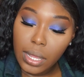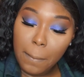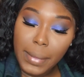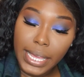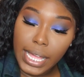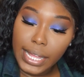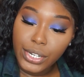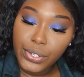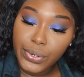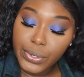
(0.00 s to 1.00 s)
my
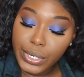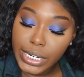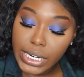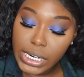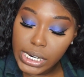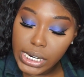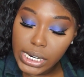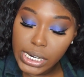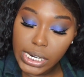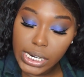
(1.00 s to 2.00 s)
contour.